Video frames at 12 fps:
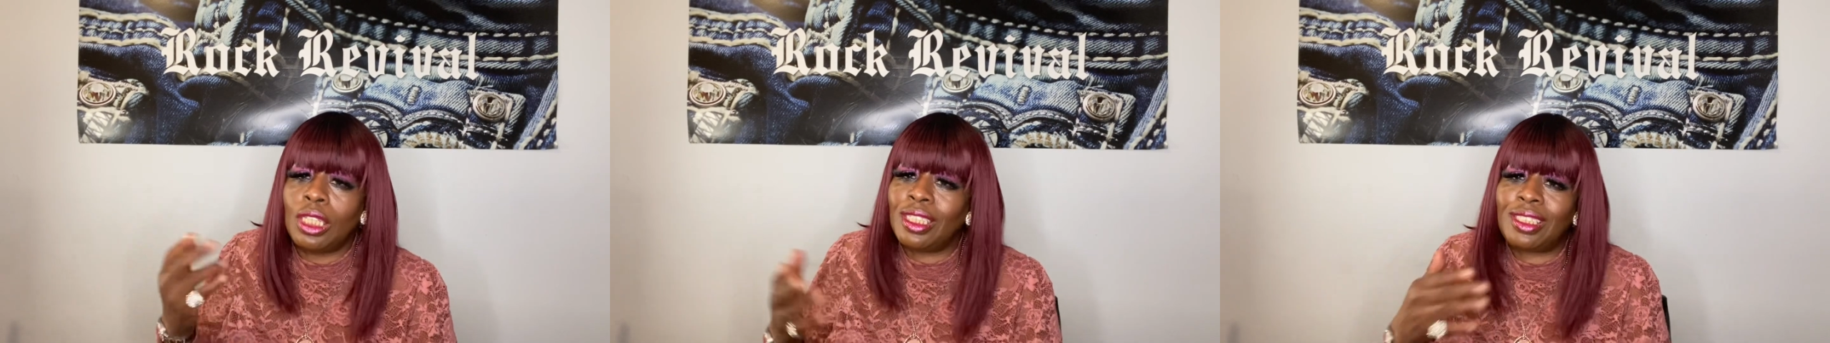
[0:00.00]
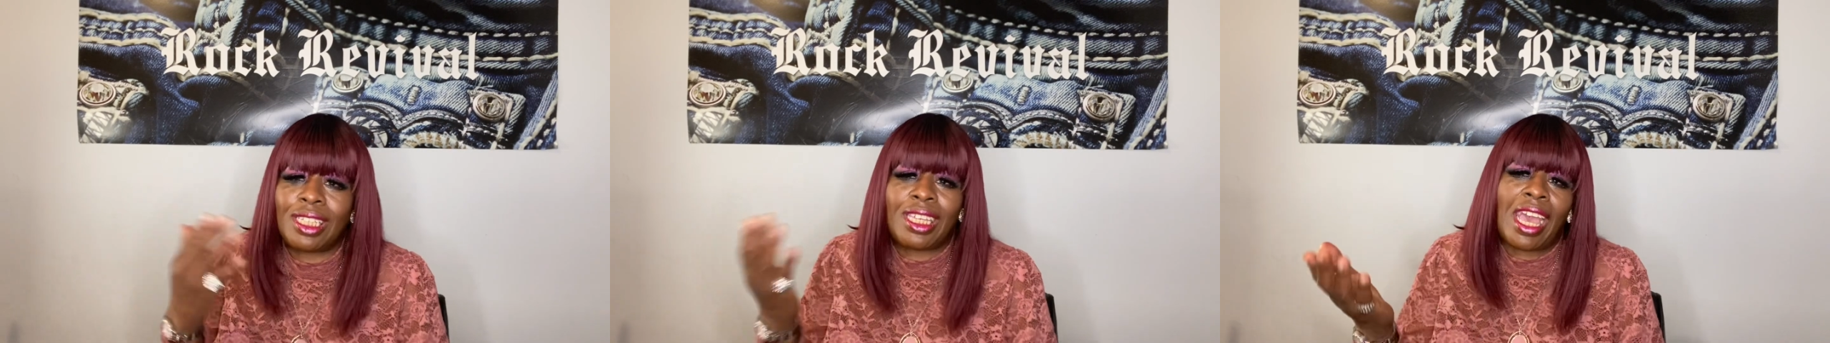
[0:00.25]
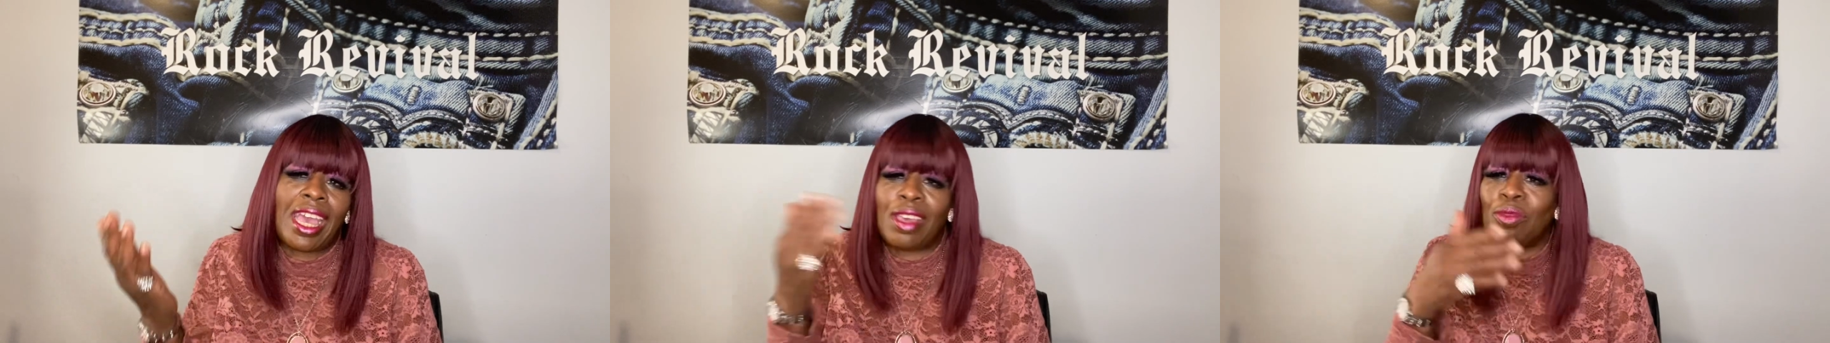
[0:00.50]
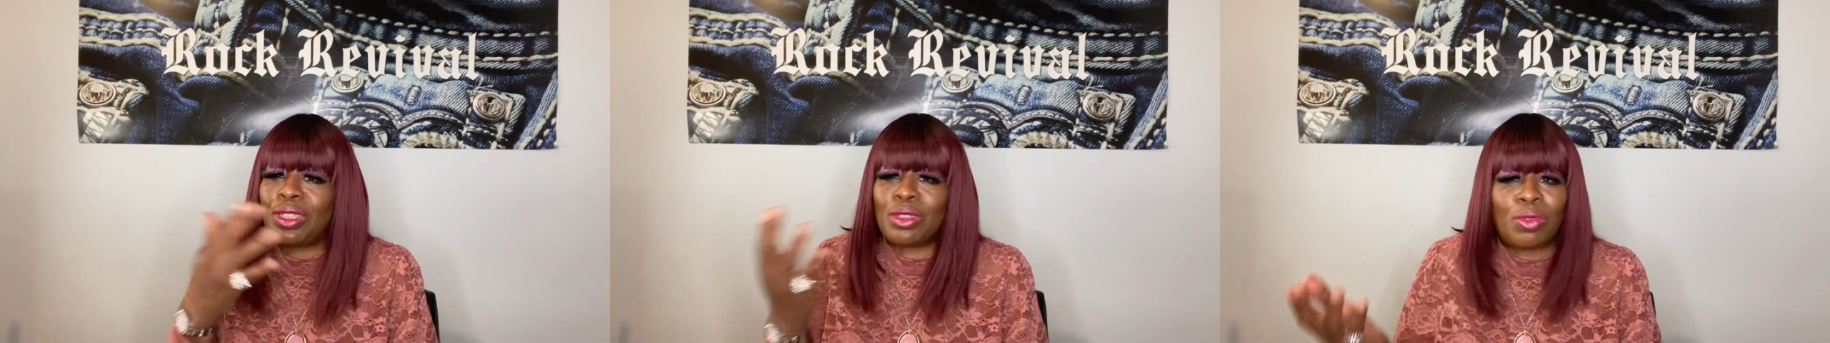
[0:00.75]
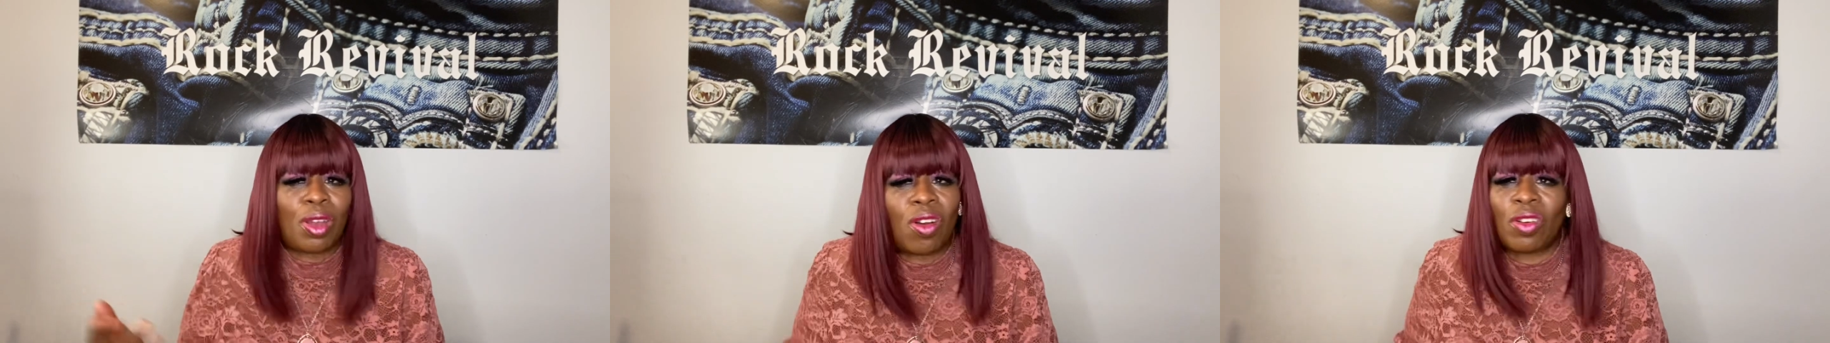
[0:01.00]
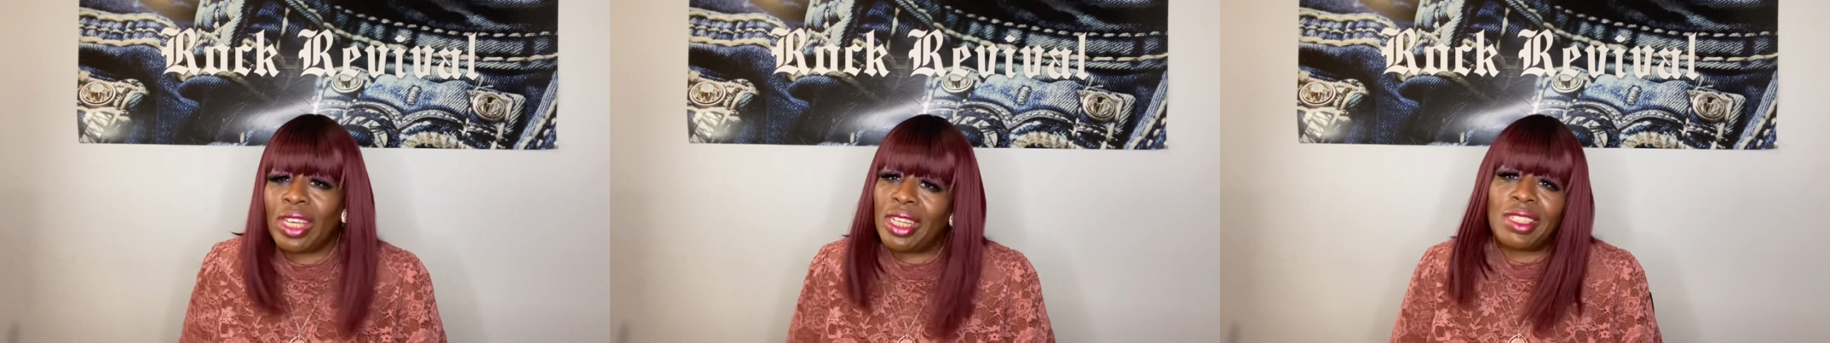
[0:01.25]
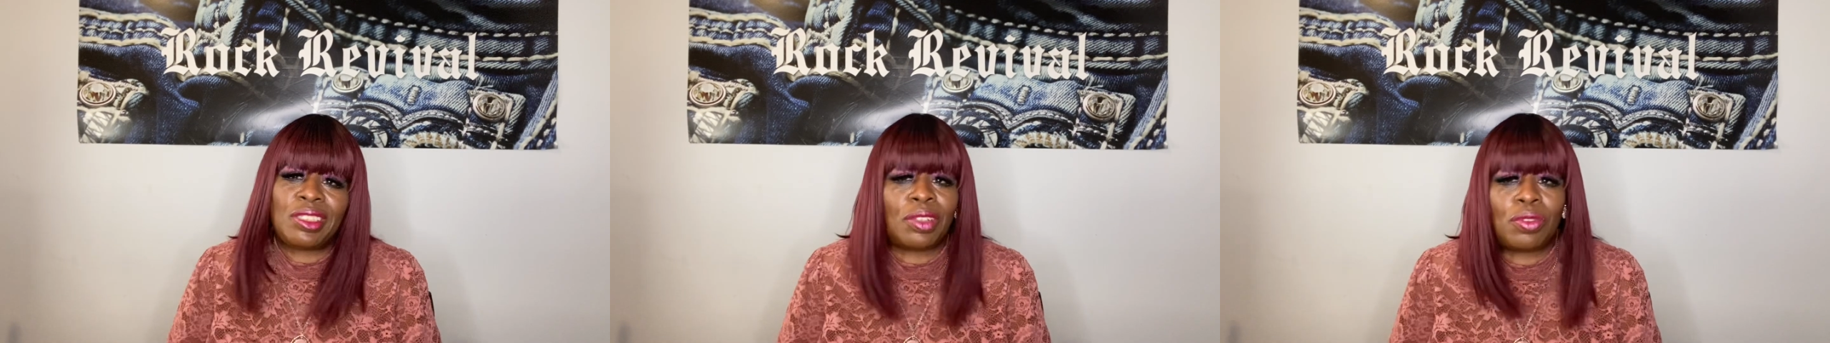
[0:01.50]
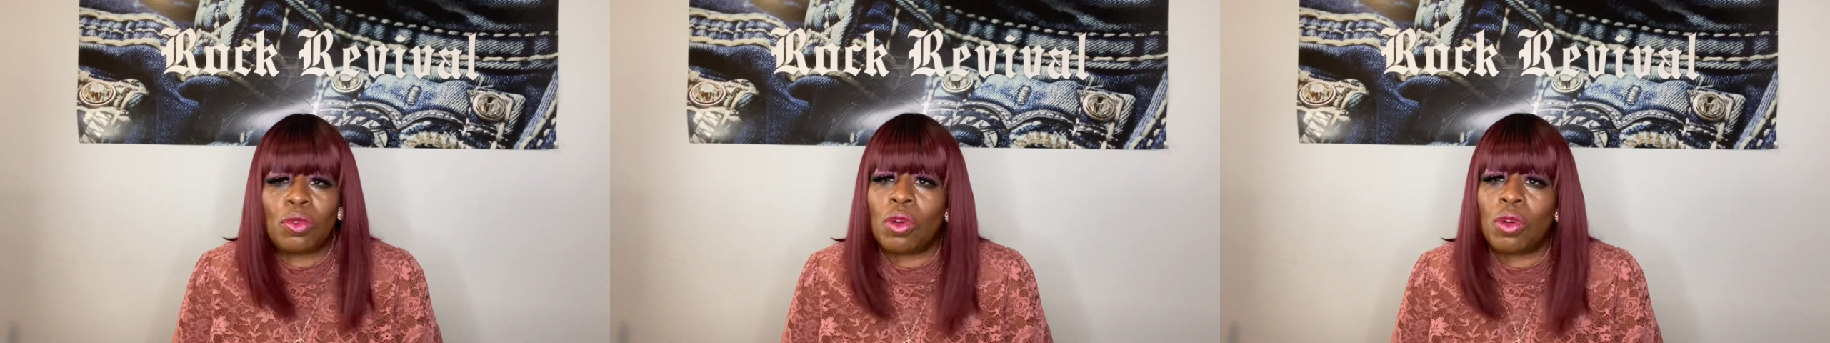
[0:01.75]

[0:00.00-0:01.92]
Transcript: she came with the wrong energy. If you